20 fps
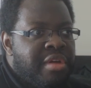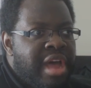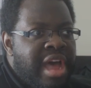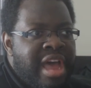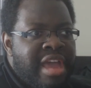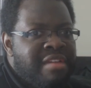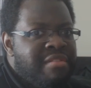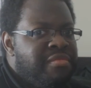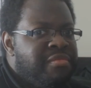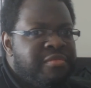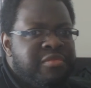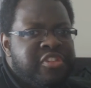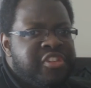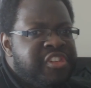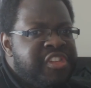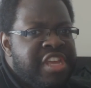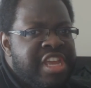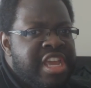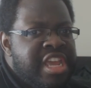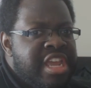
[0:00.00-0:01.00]
I've
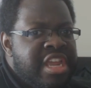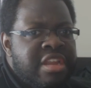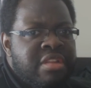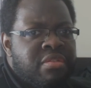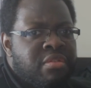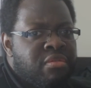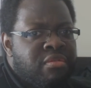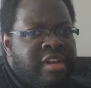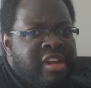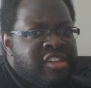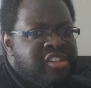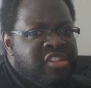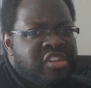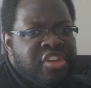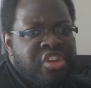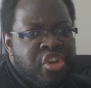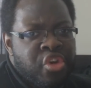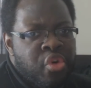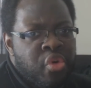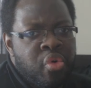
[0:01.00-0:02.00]
seen the rest of
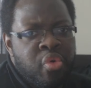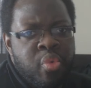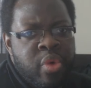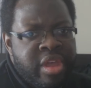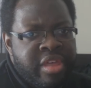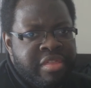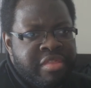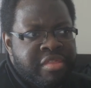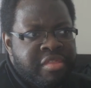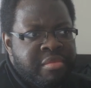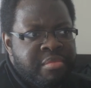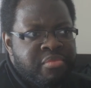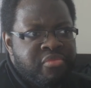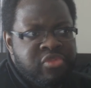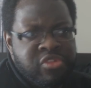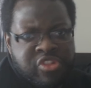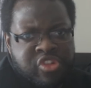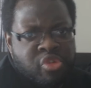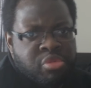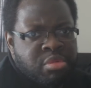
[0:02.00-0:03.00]
you with
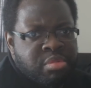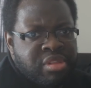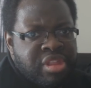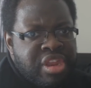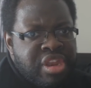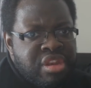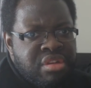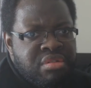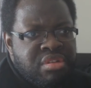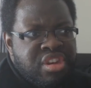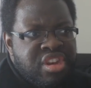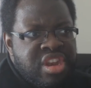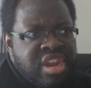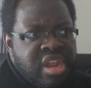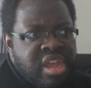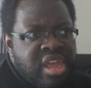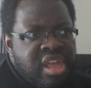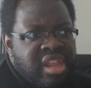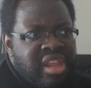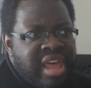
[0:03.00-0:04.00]
presumably
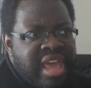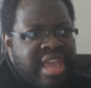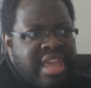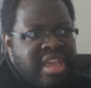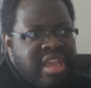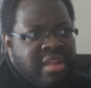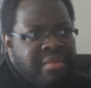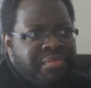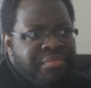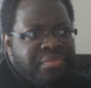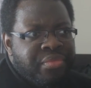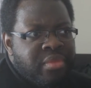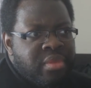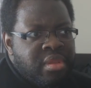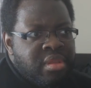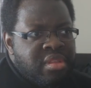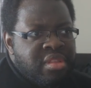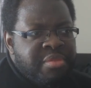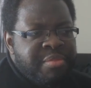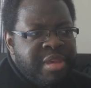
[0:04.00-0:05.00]
like
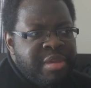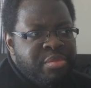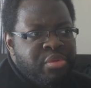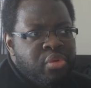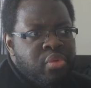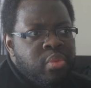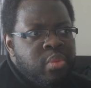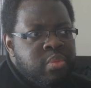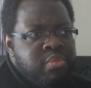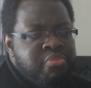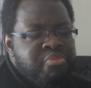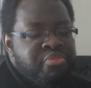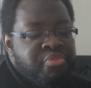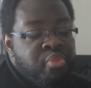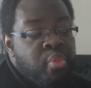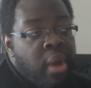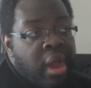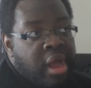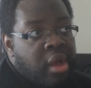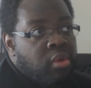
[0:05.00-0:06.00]
people.
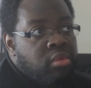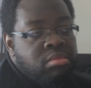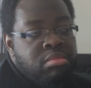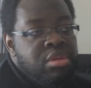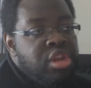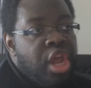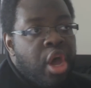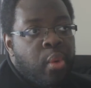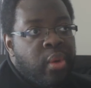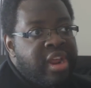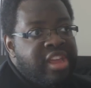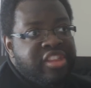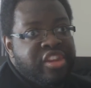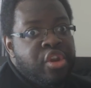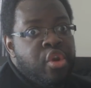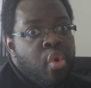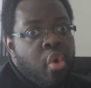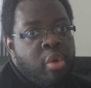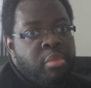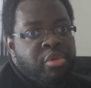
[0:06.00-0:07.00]
Well, no one has a
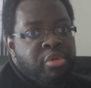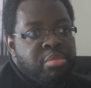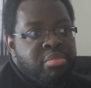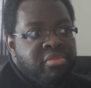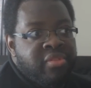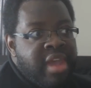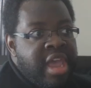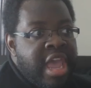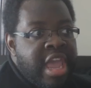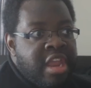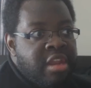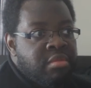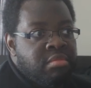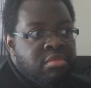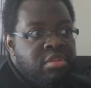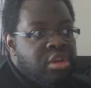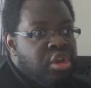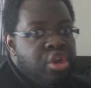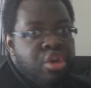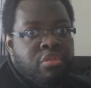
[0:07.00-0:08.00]
normal brain.
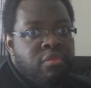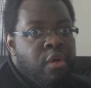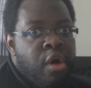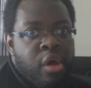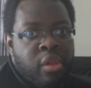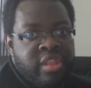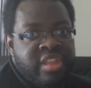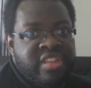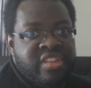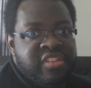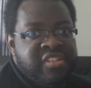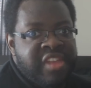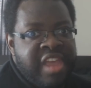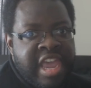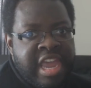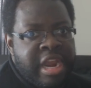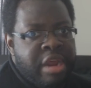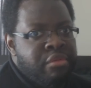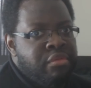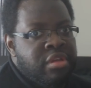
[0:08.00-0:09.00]
You're all
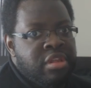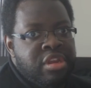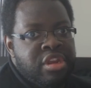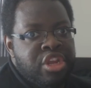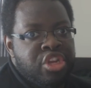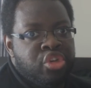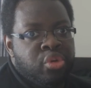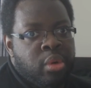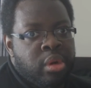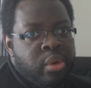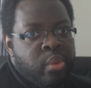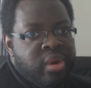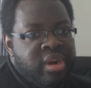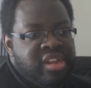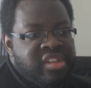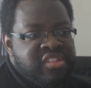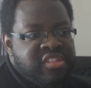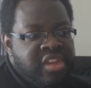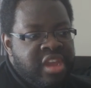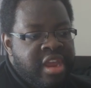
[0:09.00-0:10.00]
insane. I really need you all to
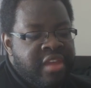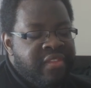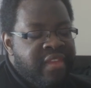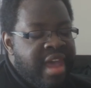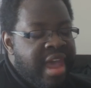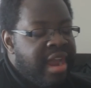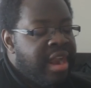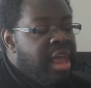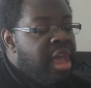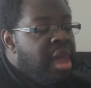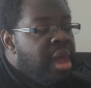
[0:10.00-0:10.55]
understand that.